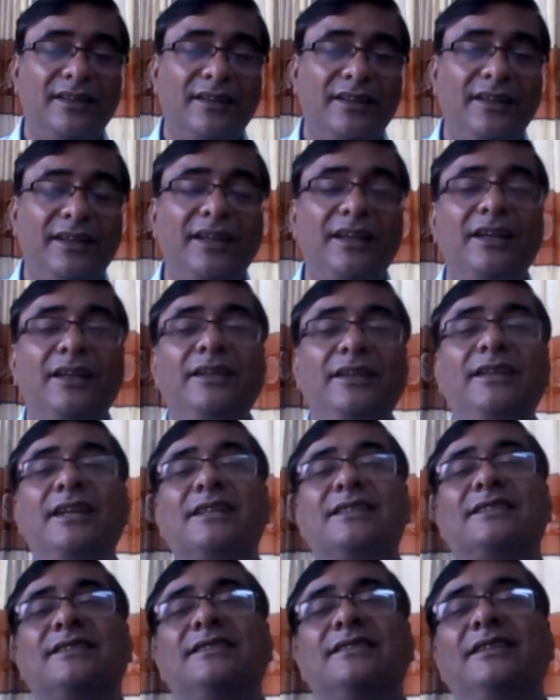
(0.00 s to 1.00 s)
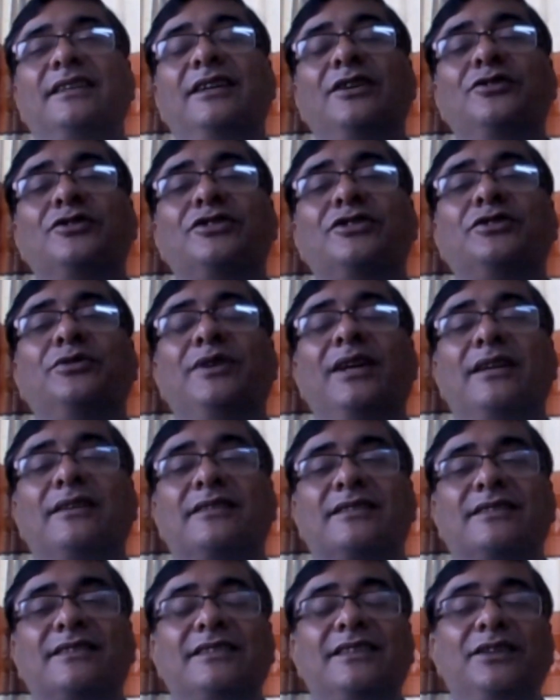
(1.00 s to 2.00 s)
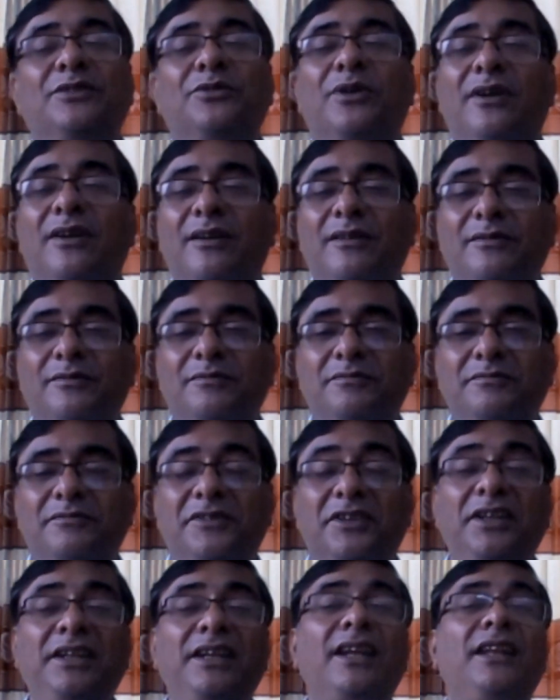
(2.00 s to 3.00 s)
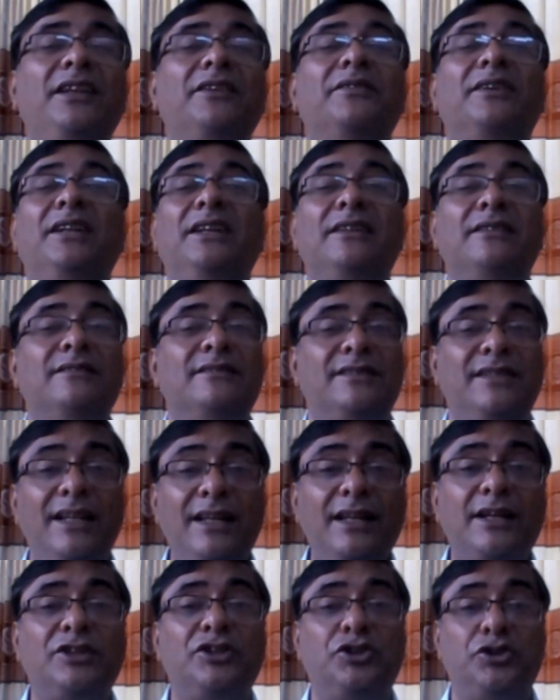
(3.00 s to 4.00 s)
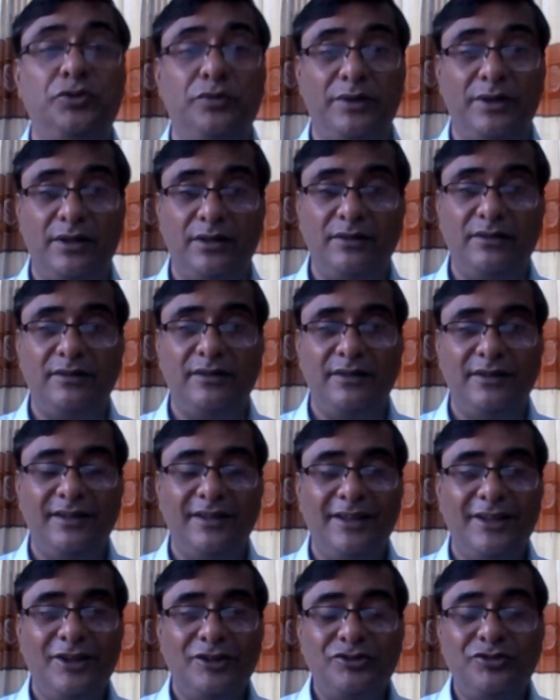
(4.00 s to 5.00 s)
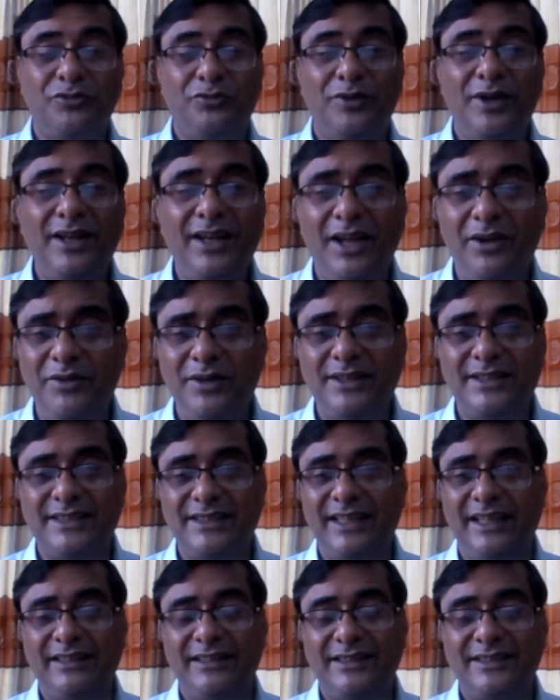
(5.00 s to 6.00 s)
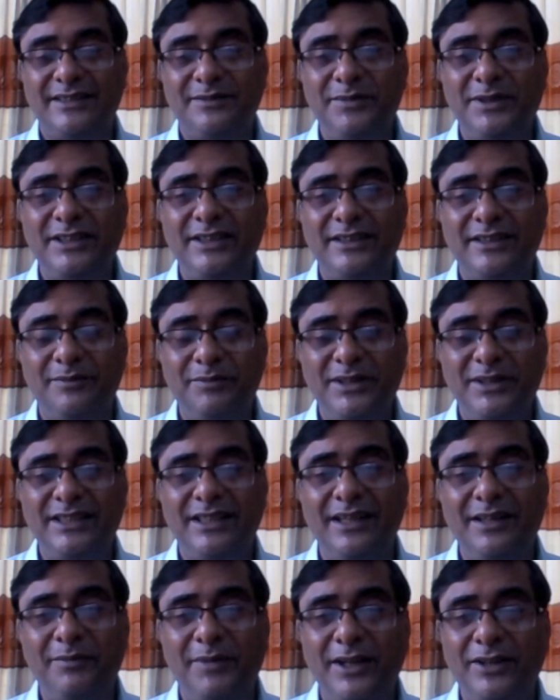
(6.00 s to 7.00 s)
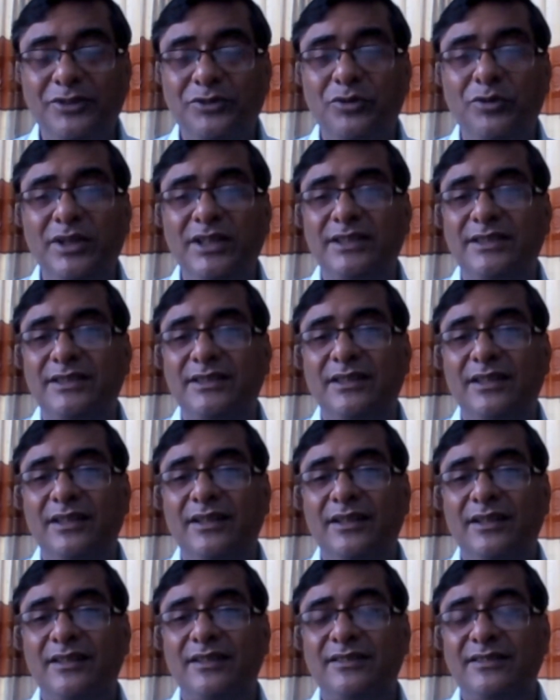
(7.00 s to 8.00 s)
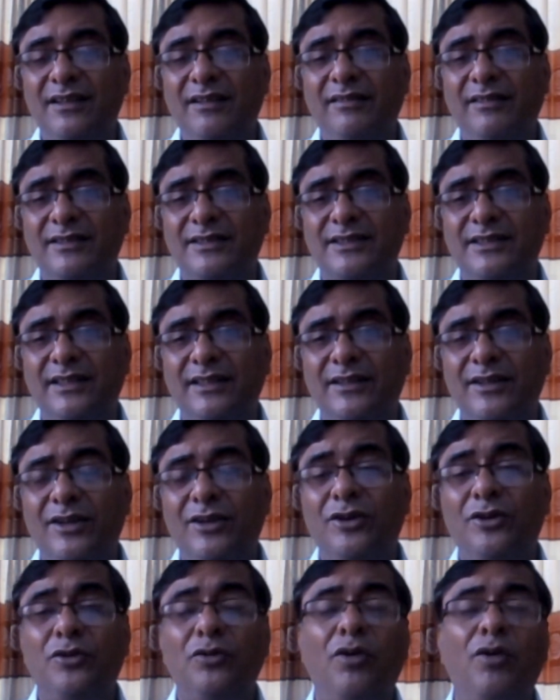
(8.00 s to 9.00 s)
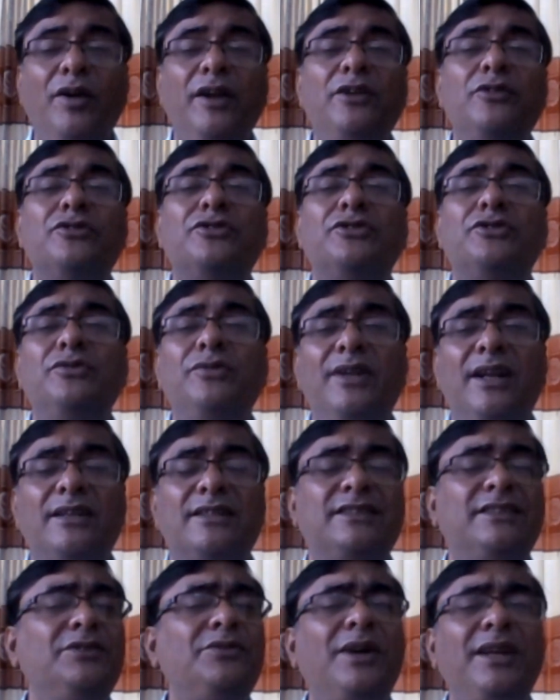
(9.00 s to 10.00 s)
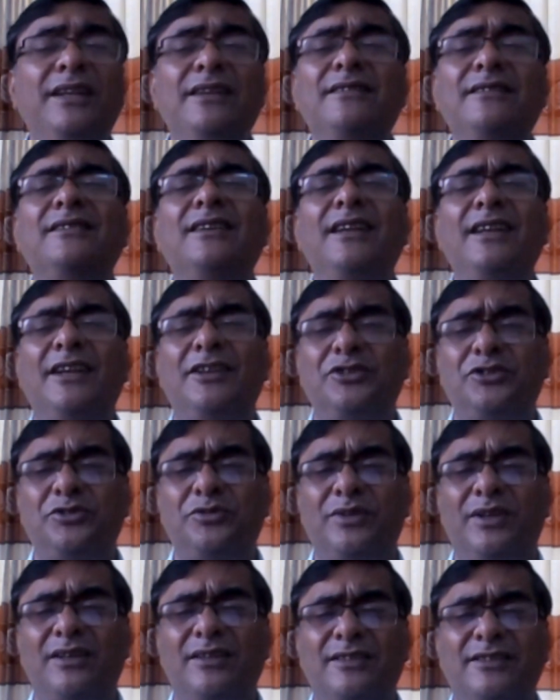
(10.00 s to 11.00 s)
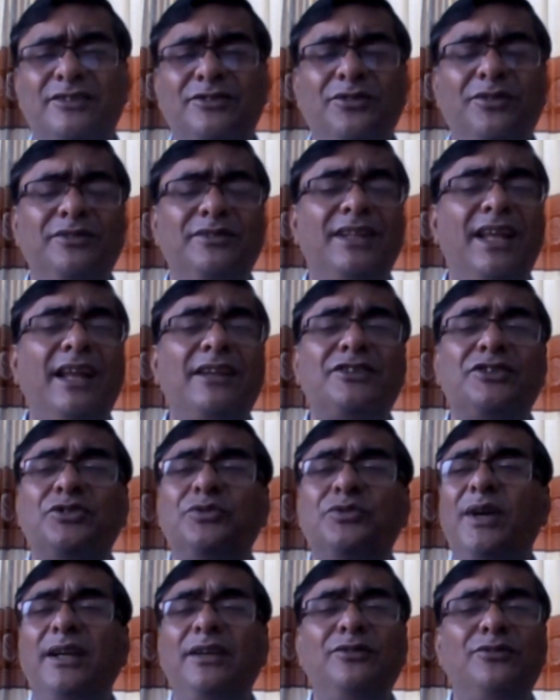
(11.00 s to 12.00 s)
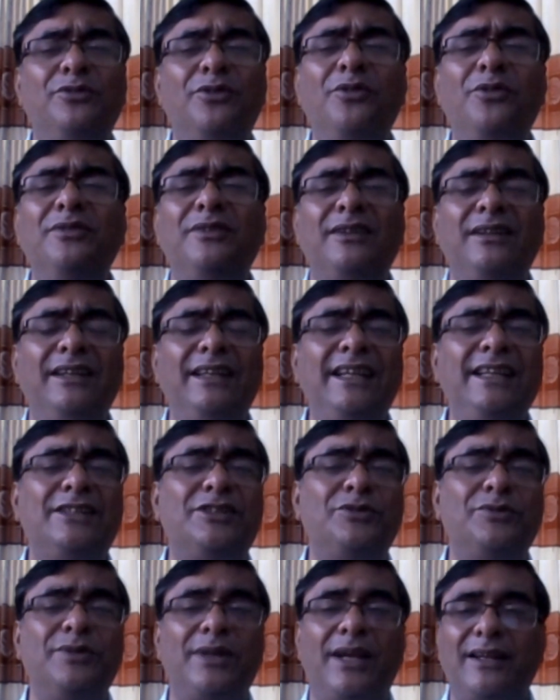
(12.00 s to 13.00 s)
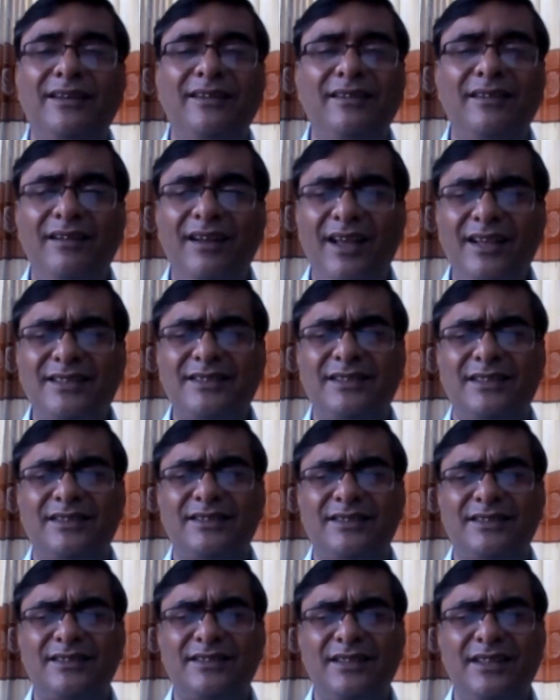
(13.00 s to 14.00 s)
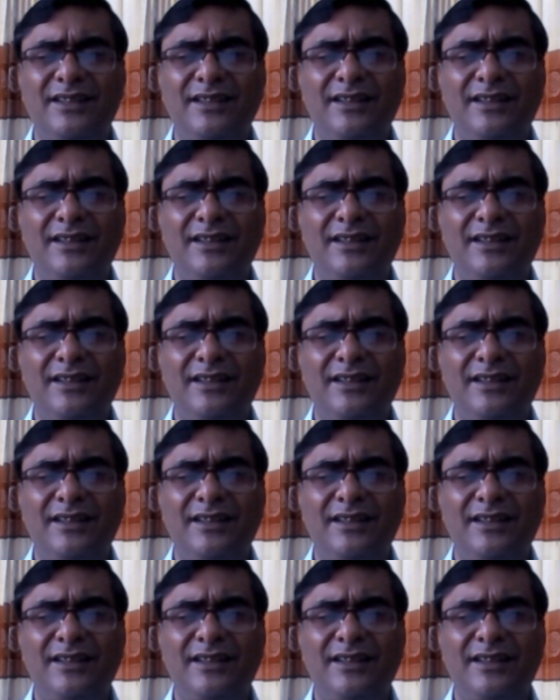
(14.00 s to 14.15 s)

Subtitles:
yes, you students, you are really very intellectual. So when I will say this is basically my tone is sarcastic. Oh, you students, you are intellectual, so that's you don't need to attend classes.